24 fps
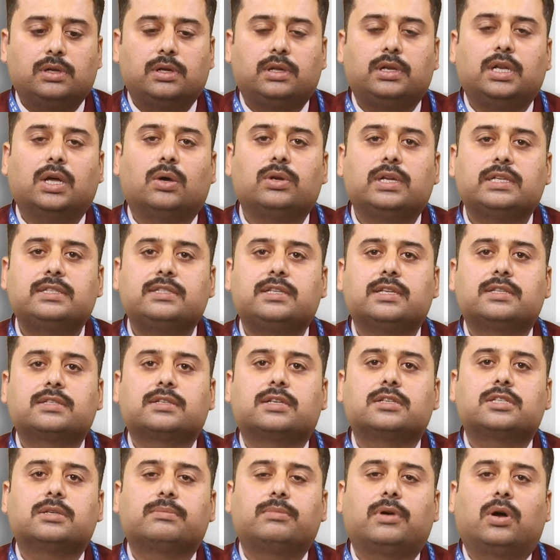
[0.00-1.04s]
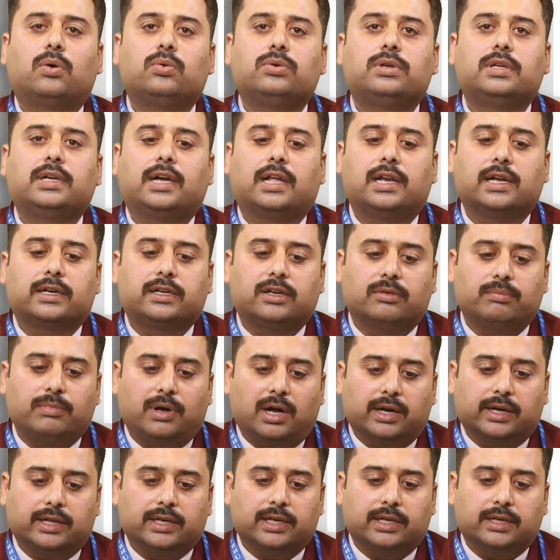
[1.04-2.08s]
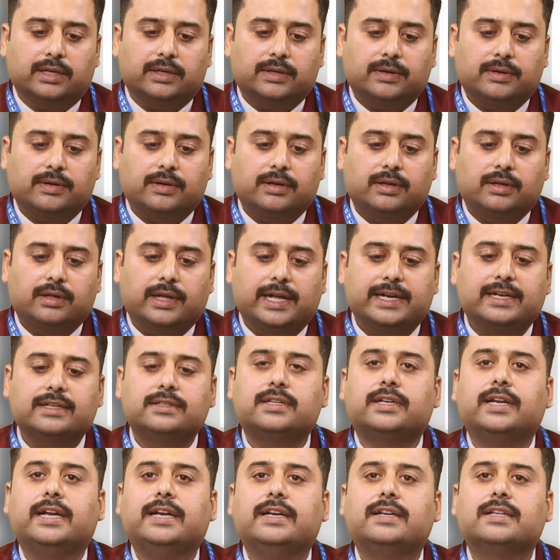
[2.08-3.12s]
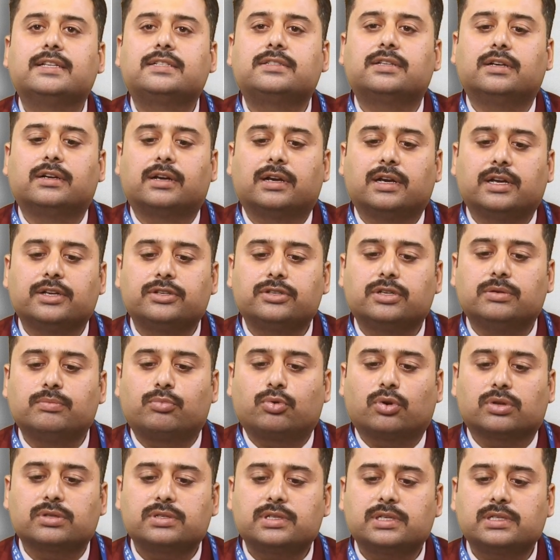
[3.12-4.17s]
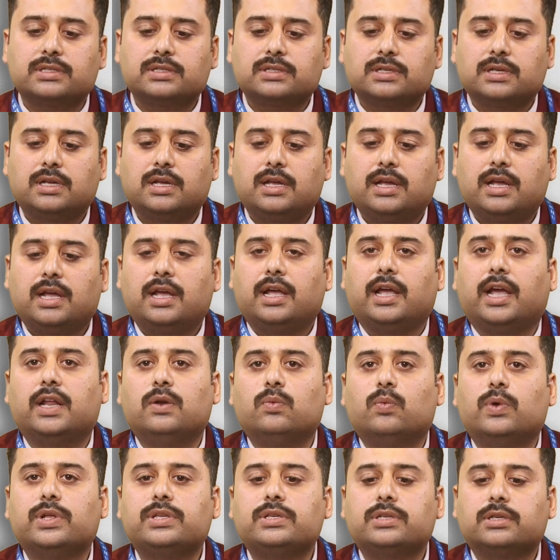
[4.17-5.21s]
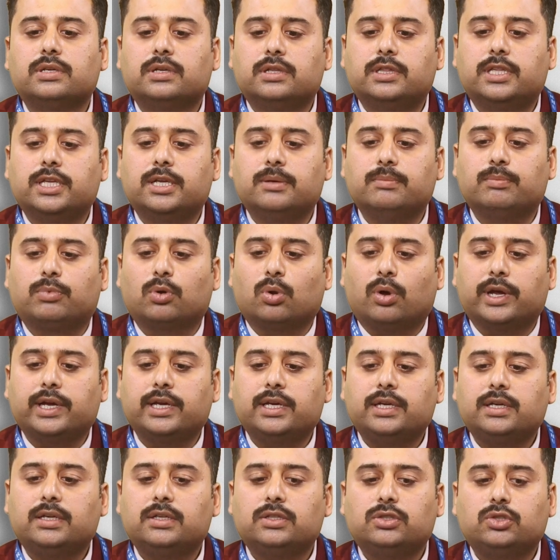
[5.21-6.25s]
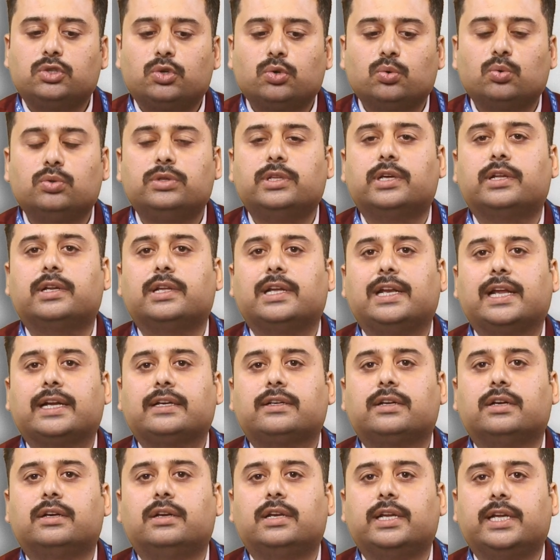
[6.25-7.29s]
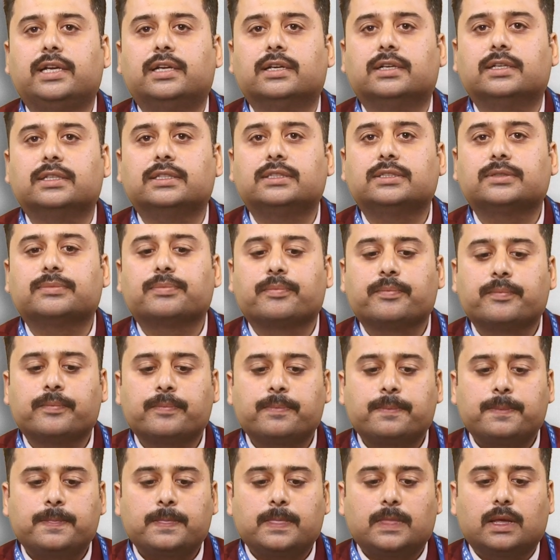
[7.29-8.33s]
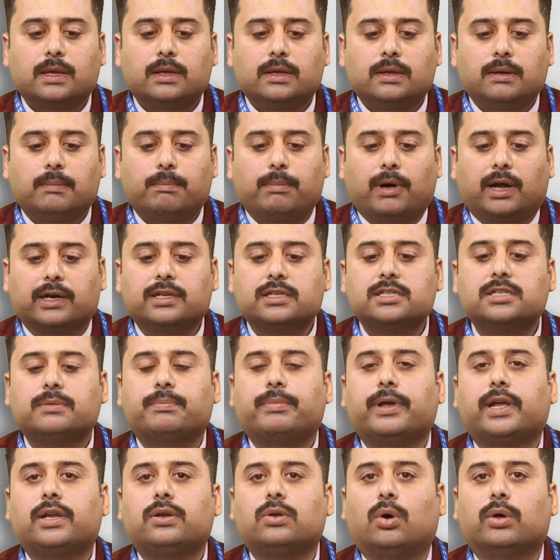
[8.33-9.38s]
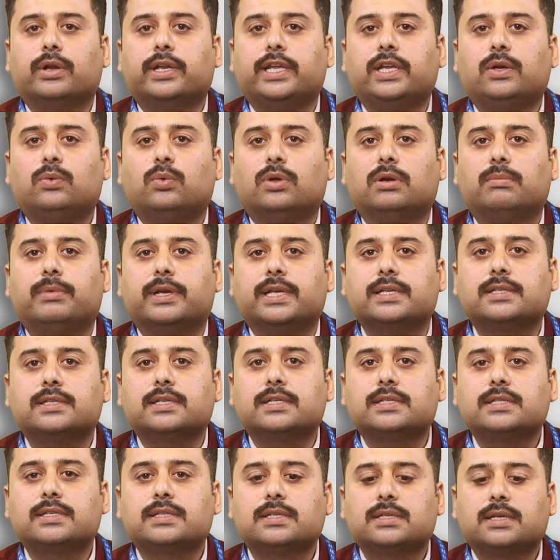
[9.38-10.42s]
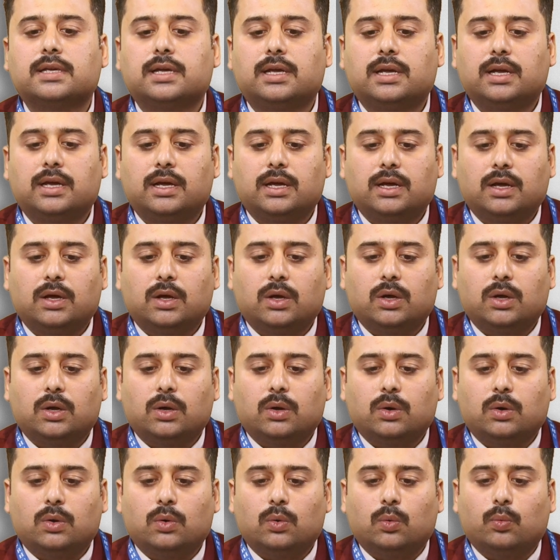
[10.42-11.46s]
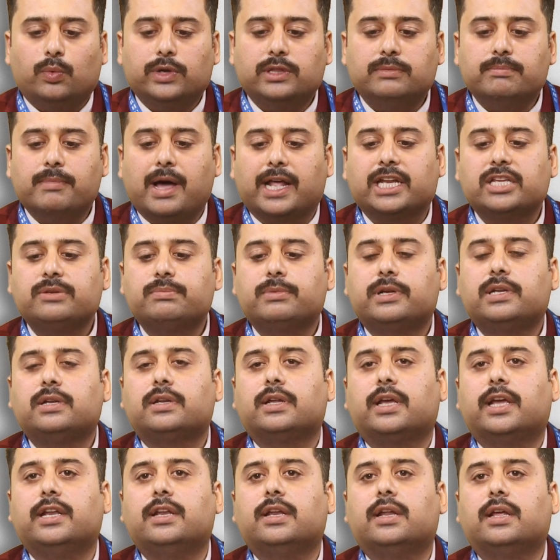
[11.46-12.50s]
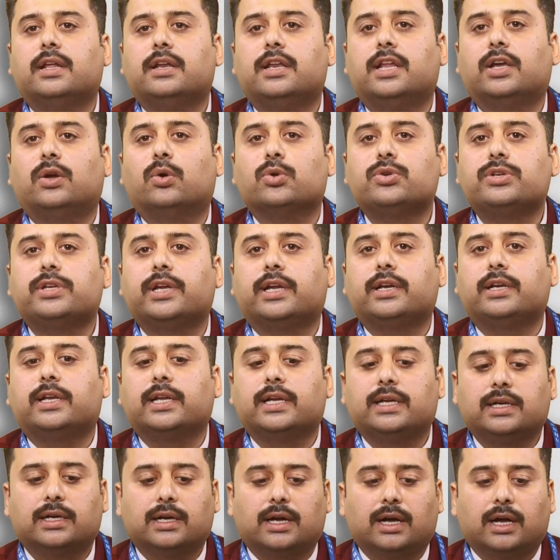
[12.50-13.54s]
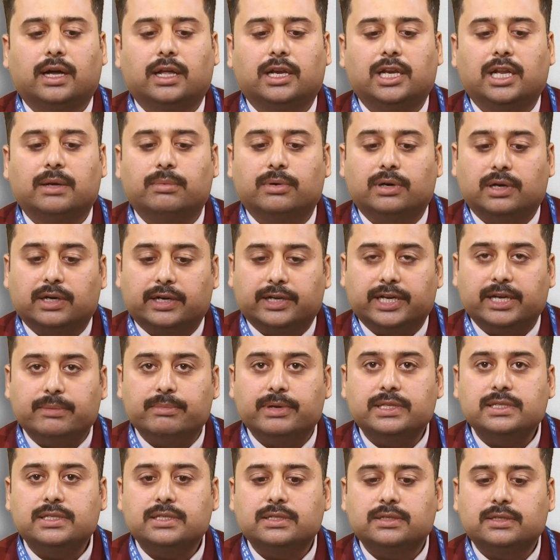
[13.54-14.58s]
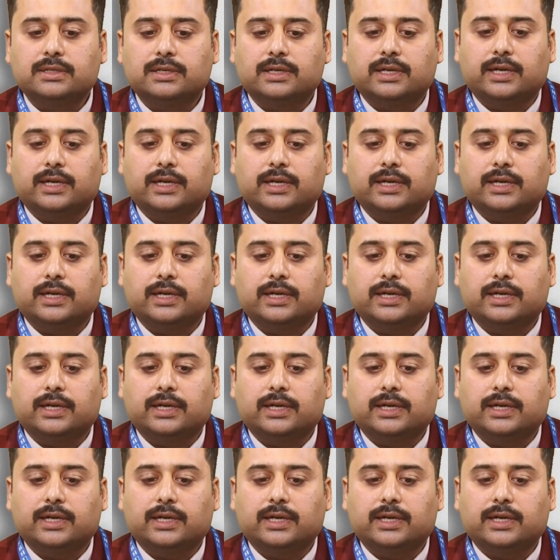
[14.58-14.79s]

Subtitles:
Now let's discuss about collective bargaining. It is an industrial relation process in which the employee through their elected leaders participate on equal basis with management in negotiating labor agreements,